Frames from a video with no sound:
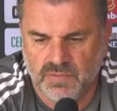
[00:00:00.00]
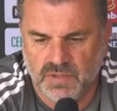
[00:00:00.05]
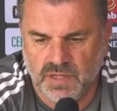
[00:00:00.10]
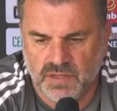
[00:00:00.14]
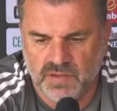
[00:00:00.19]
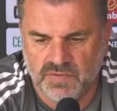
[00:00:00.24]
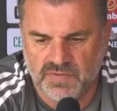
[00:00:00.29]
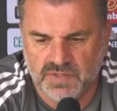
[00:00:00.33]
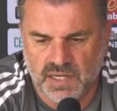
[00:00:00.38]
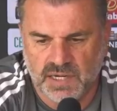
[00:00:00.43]
you
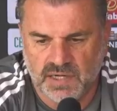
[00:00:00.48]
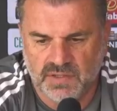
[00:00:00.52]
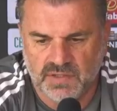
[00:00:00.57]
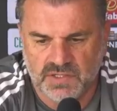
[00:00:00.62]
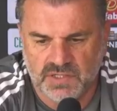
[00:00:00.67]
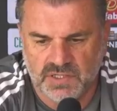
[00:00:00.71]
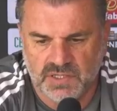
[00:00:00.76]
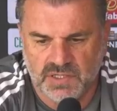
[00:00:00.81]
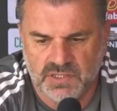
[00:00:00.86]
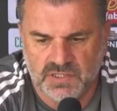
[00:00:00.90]
know, they've started
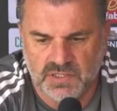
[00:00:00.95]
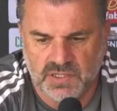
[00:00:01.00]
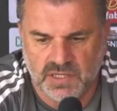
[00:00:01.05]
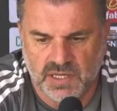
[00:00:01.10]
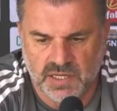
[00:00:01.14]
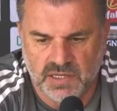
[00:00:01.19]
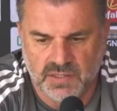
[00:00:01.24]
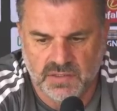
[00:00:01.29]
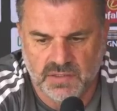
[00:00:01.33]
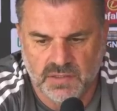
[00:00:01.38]
the season
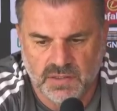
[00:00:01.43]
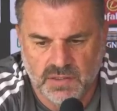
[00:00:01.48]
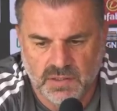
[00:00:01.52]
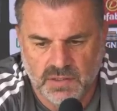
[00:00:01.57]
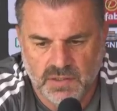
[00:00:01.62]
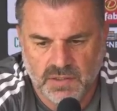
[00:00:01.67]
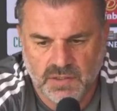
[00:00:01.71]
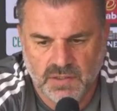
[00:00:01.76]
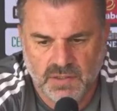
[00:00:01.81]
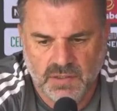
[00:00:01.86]
again,
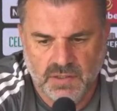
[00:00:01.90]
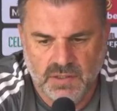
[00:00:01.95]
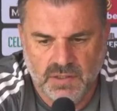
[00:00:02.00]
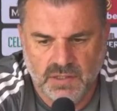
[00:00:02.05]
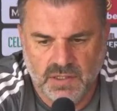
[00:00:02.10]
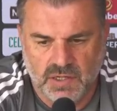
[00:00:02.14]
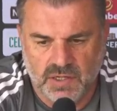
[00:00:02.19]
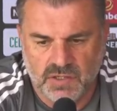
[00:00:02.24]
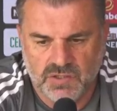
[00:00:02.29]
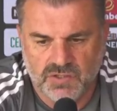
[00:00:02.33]

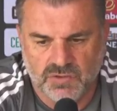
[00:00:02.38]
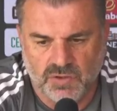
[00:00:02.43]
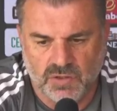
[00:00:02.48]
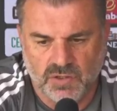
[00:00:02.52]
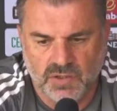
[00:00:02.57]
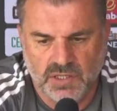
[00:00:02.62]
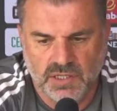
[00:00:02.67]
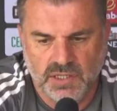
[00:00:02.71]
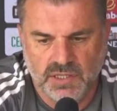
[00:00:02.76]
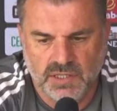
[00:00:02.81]
you know,
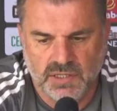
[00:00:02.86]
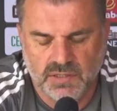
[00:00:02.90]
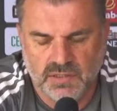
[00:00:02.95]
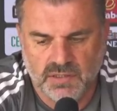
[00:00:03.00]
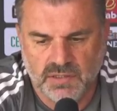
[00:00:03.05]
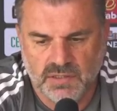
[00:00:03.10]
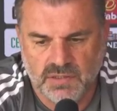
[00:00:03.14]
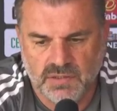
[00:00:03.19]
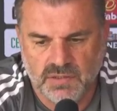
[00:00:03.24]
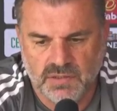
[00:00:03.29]
strongly
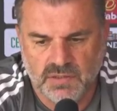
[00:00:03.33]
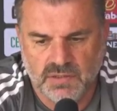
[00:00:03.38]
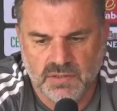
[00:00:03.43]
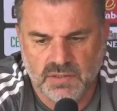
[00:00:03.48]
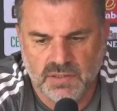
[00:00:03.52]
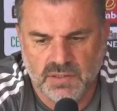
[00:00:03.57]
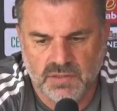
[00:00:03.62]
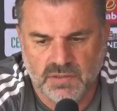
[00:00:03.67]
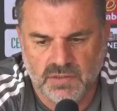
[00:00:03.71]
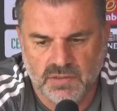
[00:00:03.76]

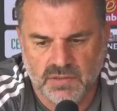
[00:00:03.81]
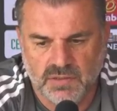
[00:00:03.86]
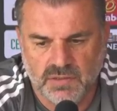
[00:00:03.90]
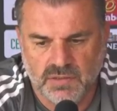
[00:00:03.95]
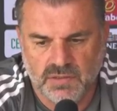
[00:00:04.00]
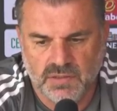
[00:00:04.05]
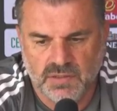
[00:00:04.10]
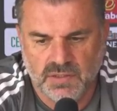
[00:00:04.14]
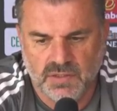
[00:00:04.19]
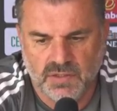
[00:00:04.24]

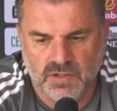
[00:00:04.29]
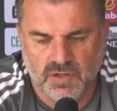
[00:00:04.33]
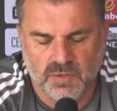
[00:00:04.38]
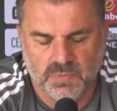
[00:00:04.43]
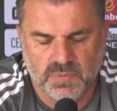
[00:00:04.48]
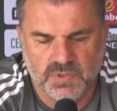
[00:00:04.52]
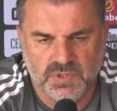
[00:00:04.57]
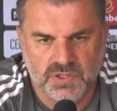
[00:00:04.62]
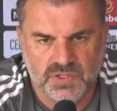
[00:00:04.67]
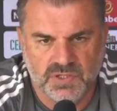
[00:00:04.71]
in the
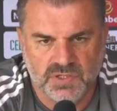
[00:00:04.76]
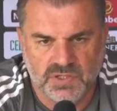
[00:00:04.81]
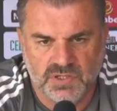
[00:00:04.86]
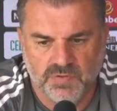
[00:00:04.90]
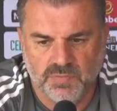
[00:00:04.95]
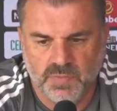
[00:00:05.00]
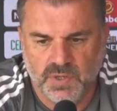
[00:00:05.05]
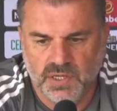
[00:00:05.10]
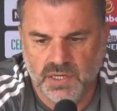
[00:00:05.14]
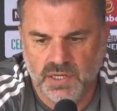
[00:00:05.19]
competitions
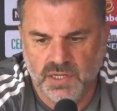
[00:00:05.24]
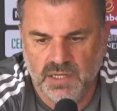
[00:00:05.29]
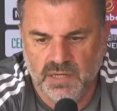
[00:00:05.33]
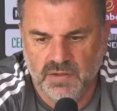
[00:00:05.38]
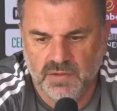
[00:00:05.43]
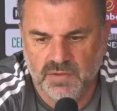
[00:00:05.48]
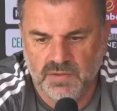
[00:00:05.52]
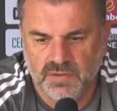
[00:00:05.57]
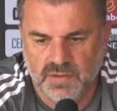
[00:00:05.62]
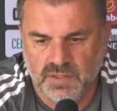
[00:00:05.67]
they've been
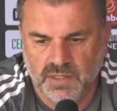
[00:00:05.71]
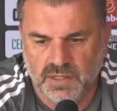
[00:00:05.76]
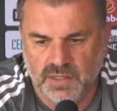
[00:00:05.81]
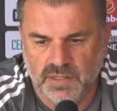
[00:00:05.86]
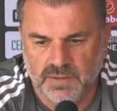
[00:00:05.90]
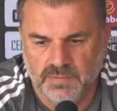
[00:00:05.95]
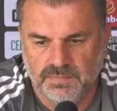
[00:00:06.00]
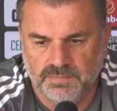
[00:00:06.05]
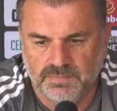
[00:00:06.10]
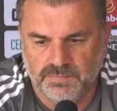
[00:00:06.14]
in.
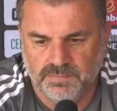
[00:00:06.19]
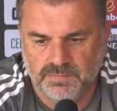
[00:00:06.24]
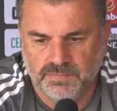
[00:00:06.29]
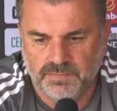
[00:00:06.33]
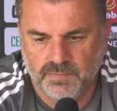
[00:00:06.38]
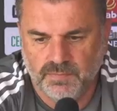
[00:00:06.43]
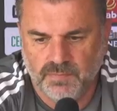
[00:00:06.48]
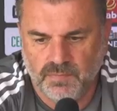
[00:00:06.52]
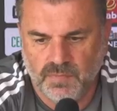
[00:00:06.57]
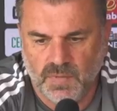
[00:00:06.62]
And
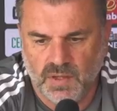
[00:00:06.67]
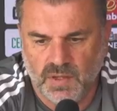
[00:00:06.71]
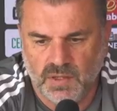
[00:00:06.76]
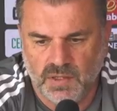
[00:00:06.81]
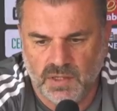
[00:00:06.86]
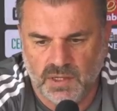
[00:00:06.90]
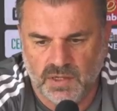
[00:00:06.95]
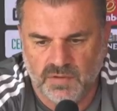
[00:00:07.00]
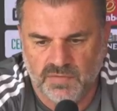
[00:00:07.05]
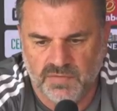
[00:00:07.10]

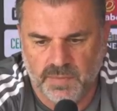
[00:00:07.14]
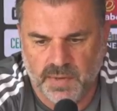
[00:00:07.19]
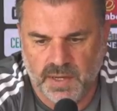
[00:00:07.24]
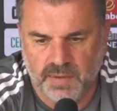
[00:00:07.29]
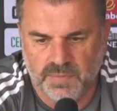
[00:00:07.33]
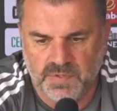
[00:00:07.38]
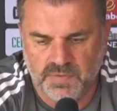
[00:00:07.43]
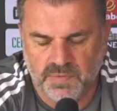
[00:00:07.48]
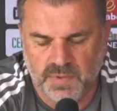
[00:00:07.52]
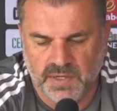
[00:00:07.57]
you know, from
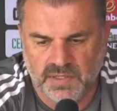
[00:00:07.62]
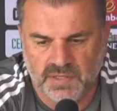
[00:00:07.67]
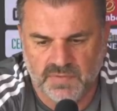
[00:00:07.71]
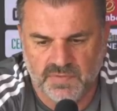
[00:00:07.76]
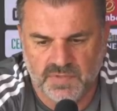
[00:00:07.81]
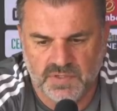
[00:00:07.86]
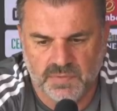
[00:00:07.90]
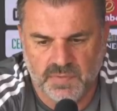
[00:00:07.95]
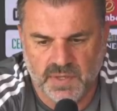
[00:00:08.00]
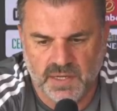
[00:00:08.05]
our
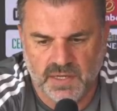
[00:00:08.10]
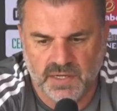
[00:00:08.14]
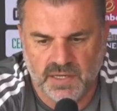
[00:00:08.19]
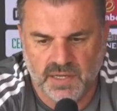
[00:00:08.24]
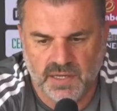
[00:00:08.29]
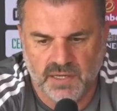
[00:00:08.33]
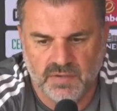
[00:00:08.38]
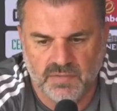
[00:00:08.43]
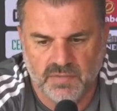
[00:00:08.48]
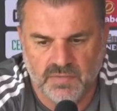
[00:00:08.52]
perspective, it's about
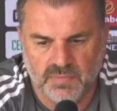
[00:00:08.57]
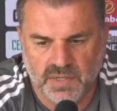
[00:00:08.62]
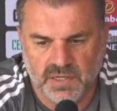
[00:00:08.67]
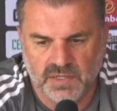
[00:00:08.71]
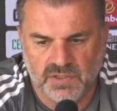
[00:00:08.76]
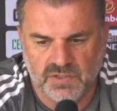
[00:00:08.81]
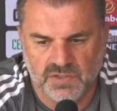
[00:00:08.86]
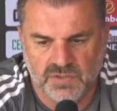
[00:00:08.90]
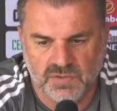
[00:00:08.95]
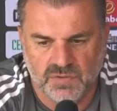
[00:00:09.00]
again
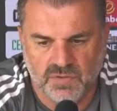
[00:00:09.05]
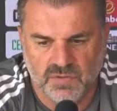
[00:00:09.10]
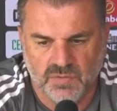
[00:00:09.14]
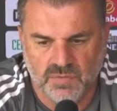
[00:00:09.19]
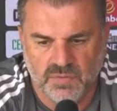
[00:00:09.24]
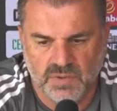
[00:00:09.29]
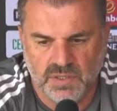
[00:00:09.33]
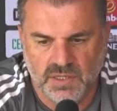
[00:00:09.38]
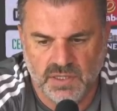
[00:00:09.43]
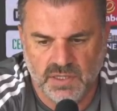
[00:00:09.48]
making sure
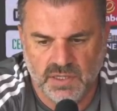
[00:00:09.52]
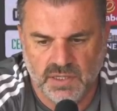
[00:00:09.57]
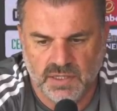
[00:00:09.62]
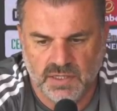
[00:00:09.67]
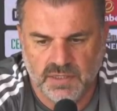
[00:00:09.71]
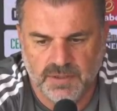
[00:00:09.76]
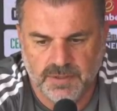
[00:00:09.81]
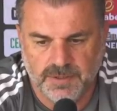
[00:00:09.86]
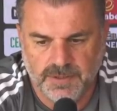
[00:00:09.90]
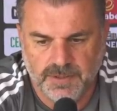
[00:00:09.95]
that we
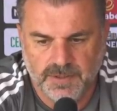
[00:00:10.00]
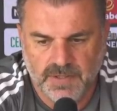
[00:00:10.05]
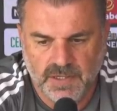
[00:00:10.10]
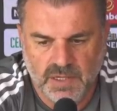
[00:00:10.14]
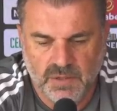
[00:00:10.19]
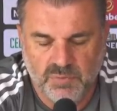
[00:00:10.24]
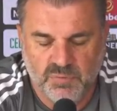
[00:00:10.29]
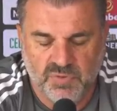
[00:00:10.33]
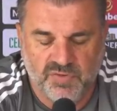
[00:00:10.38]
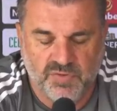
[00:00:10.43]

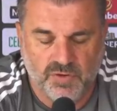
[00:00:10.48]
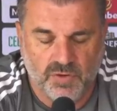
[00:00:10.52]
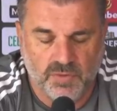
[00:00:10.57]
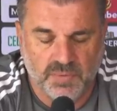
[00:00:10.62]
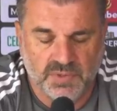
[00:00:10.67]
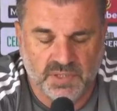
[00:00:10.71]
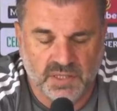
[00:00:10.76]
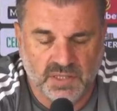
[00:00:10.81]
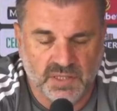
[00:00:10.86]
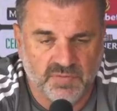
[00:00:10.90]

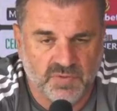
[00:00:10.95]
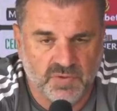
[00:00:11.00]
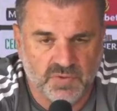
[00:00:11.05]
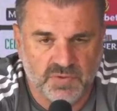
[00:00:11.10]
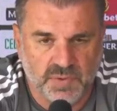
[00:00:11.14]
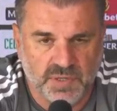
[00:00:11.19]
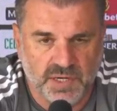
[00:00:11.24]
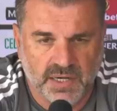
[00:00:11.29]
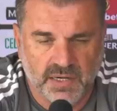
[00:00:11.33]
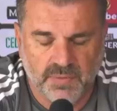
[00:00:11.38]
perform at the
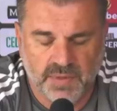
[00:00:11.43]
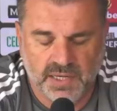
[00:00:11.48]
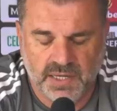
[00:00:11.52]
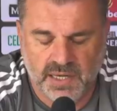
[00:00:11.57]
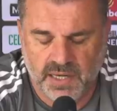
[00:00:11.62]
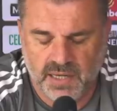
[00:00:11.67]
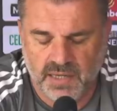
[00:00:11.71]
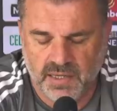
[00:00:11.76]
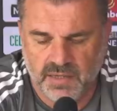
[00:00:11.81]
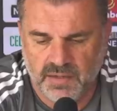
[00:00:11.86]
levels we know we
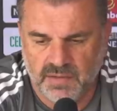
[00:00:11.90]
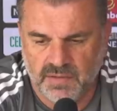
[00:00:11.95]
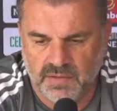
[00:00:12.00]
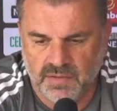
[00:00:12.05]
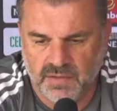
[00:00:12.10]
can,